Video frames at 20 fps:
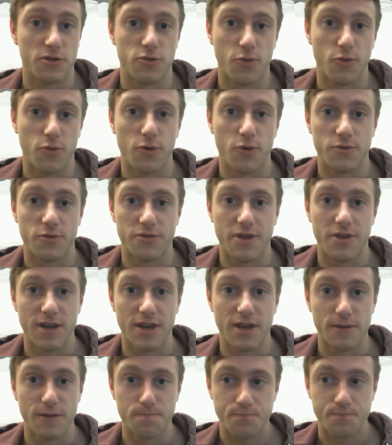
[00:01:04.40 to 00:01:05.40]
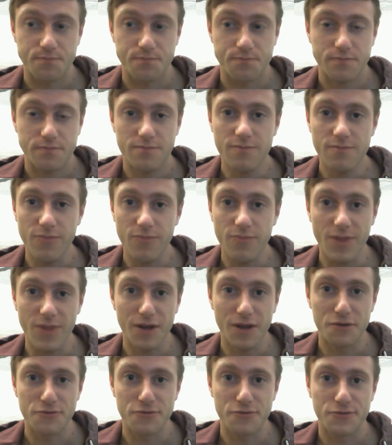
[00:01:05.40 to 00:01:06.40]
towards the
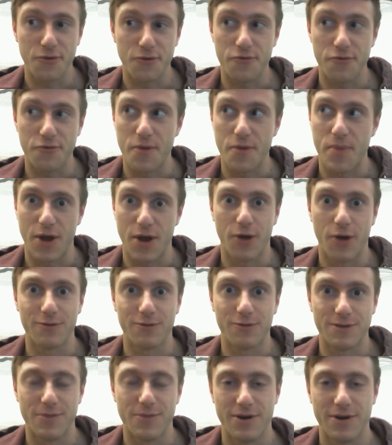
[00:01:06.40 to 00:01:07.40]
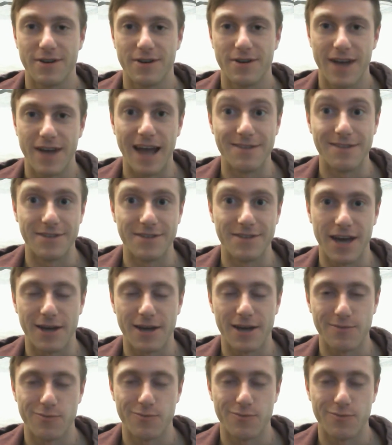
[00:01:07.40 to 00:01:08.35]
sort of the penultimate end game,